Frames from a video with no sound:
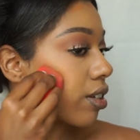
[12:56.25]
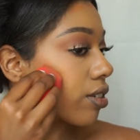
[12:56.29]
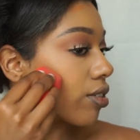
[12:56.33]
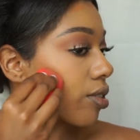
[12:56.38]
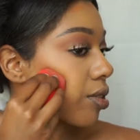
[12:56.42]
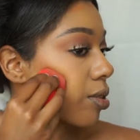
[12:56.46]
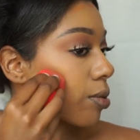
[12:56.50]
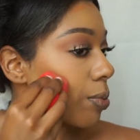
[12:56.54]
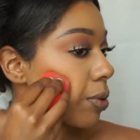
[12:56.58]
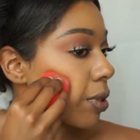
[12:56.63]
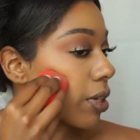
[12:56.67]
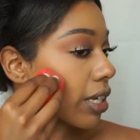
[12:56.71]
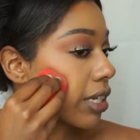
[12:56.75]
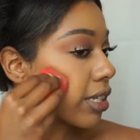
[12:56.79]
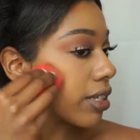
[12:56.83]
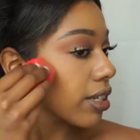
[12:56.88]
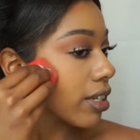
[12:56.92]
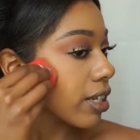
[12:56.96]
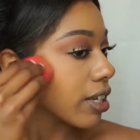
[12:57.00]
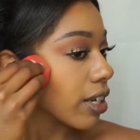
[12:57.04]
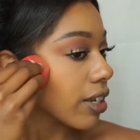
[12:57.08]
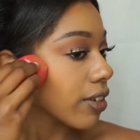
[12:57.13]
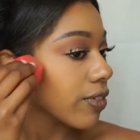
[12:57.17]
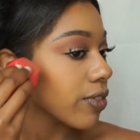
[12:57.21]
just because
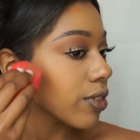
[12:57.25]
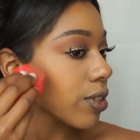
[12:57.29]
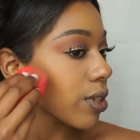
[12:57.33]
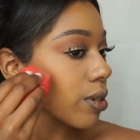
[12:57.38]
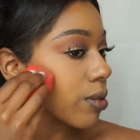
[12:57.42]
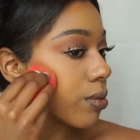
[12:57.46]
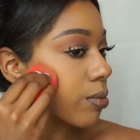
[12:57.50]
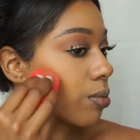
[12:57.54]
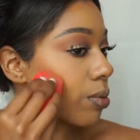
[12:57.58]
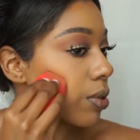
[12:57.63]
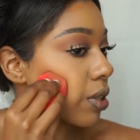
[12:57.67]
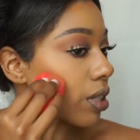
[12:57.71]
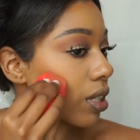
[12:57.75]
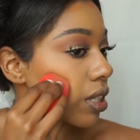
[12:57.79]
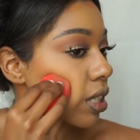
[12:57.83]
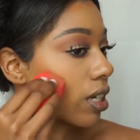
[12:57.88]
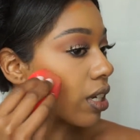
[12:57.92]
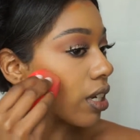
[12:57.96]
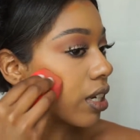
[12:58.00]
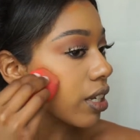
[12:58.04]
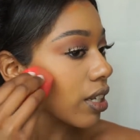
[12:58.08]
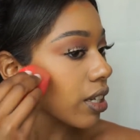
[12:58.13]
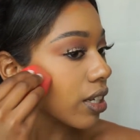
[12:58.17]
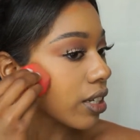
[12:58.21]
it gives a
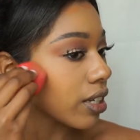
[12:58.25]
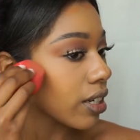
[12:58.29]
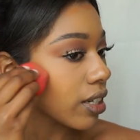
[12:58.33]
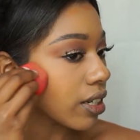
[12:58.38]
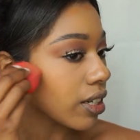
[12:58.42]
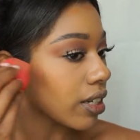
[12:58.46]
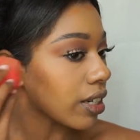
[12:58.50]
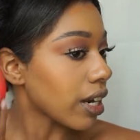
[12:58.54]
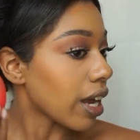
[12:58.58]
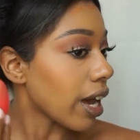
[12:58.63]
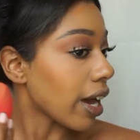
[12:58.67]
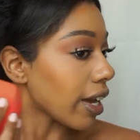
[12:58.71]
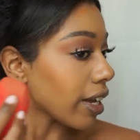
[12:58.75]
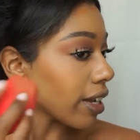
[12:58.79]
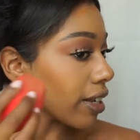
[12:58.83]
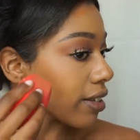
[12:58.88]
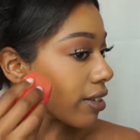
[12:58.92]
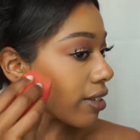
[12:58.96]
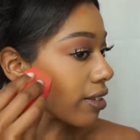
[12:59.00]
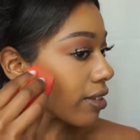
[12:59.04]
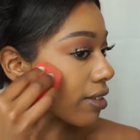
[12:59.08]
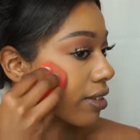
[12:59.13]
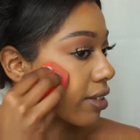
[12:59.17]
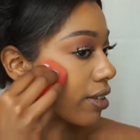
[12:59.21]
really
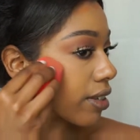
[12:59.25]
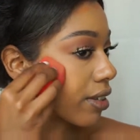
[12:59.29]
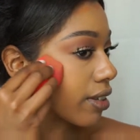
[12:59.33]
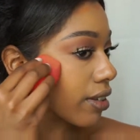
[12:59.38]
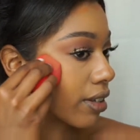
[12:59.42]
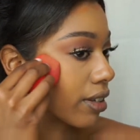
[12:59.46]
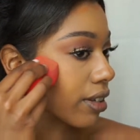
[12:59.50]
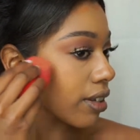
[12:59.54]
nice,